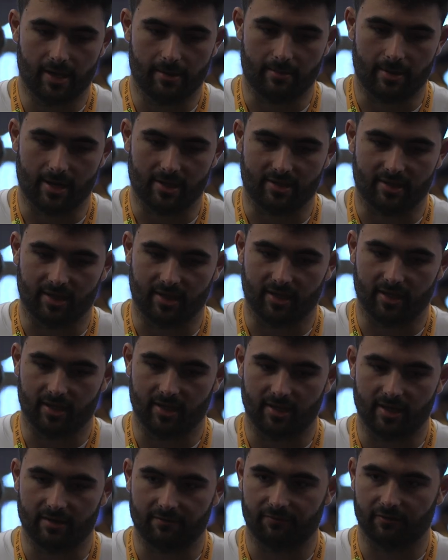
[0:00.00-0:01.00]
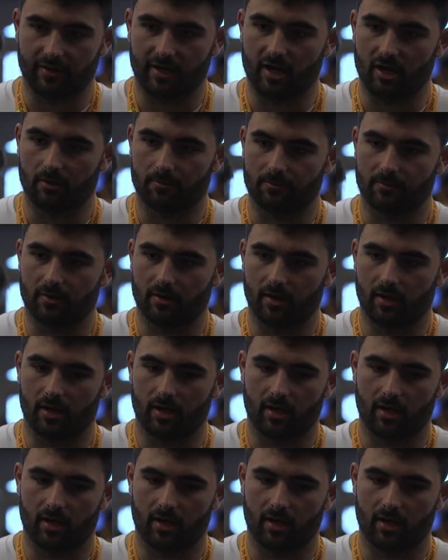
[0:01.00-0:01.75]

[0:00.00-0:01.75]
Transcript: Yeah, I mean, I think it definitely helped.